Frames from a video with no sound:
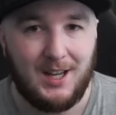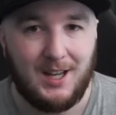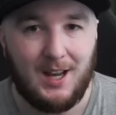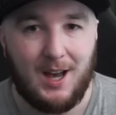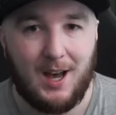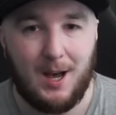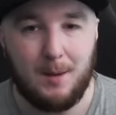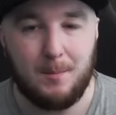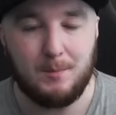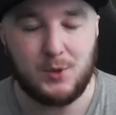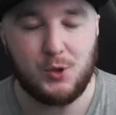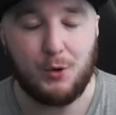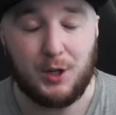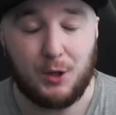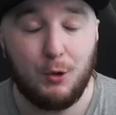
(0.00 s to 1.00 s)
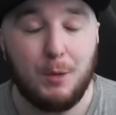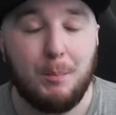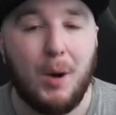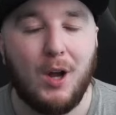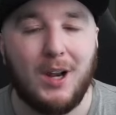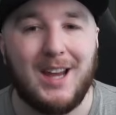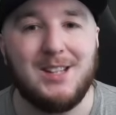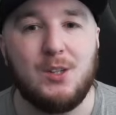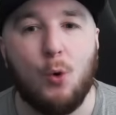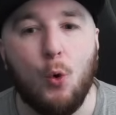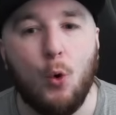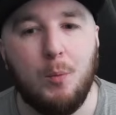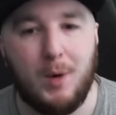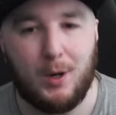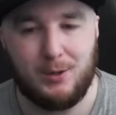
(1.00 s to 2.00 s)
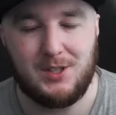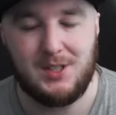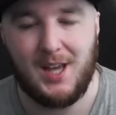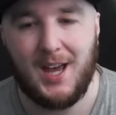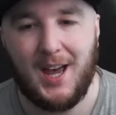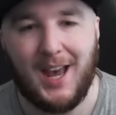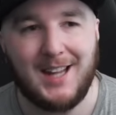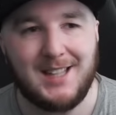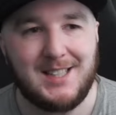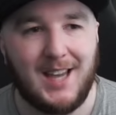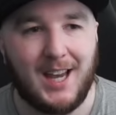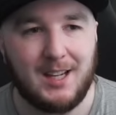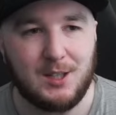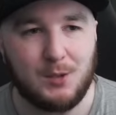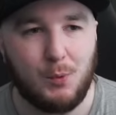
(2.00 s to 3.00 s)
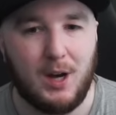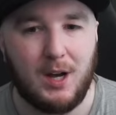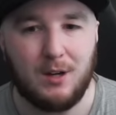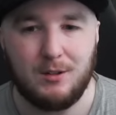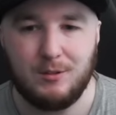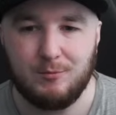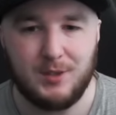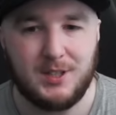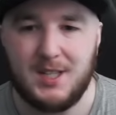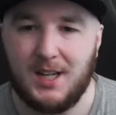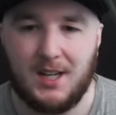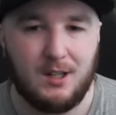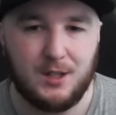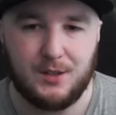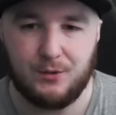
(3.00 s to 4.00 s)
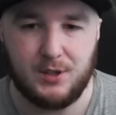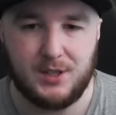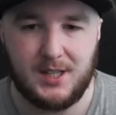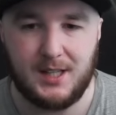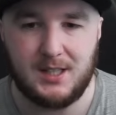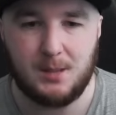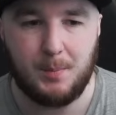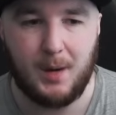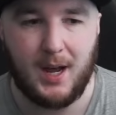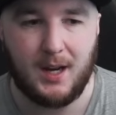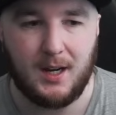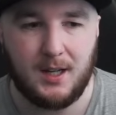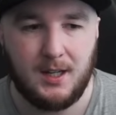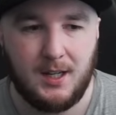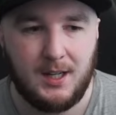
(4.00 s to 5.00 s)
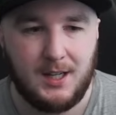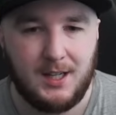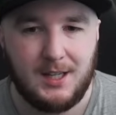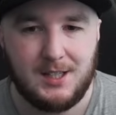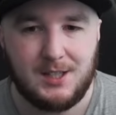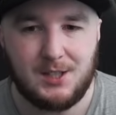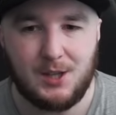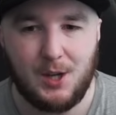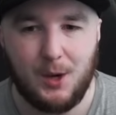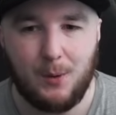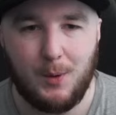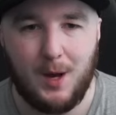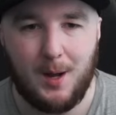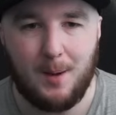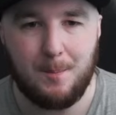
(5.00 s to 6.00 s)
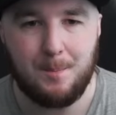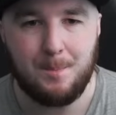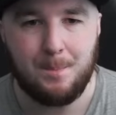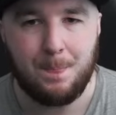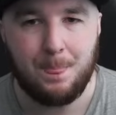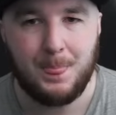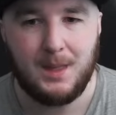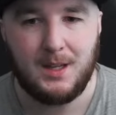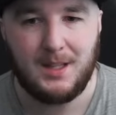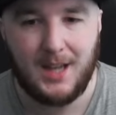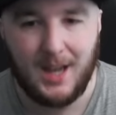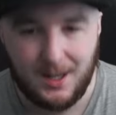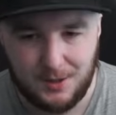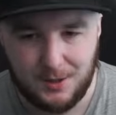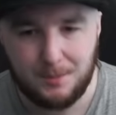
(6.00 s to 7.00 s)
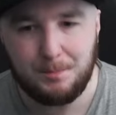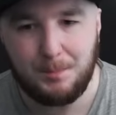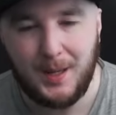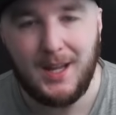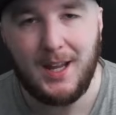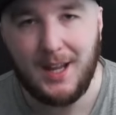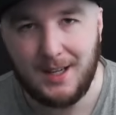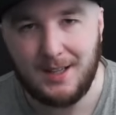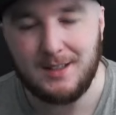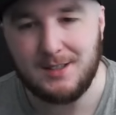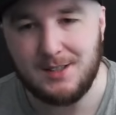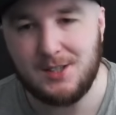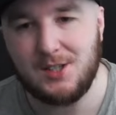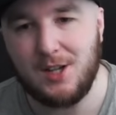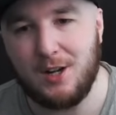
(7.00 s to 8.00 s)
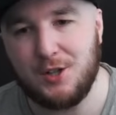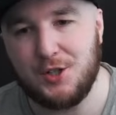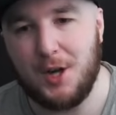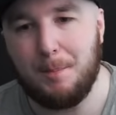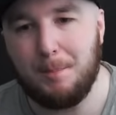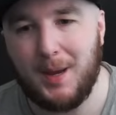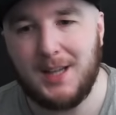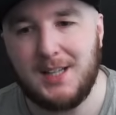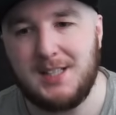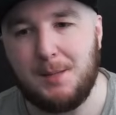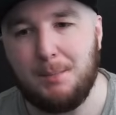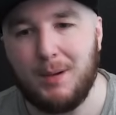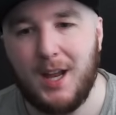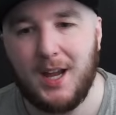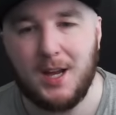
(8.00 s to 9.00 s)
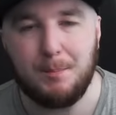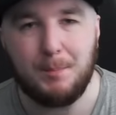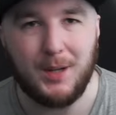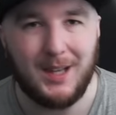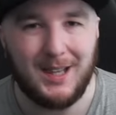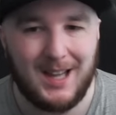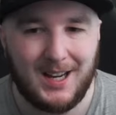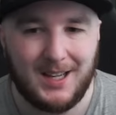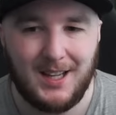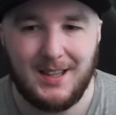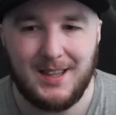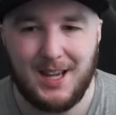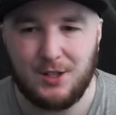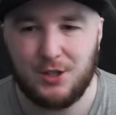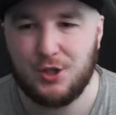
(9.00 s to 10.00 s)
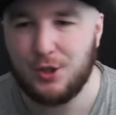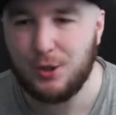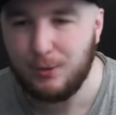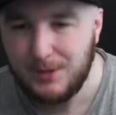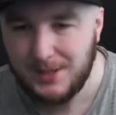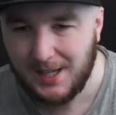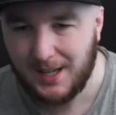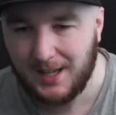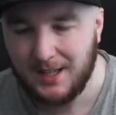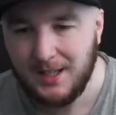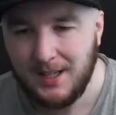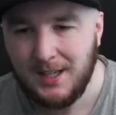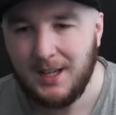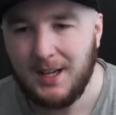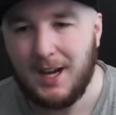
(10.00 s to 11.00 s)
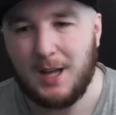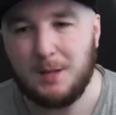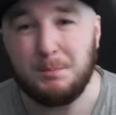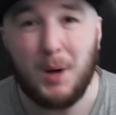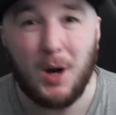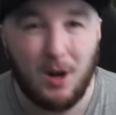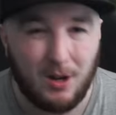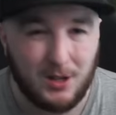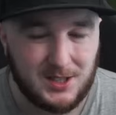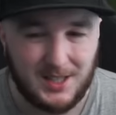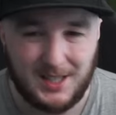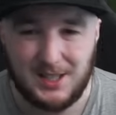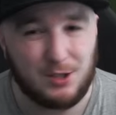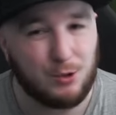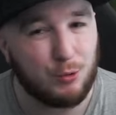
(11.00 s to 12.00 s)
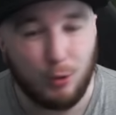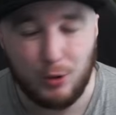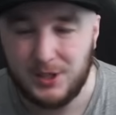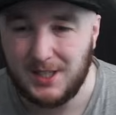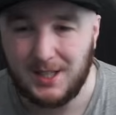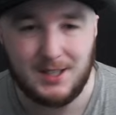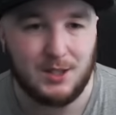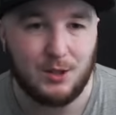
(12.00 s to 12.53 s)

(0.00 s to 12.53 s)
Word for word: Koulibaly is almost there, 88 as well. Ridiculous for a centre-back. So, Cannon being such a pacey player, but lacking that shooting and passing, his crossing isn't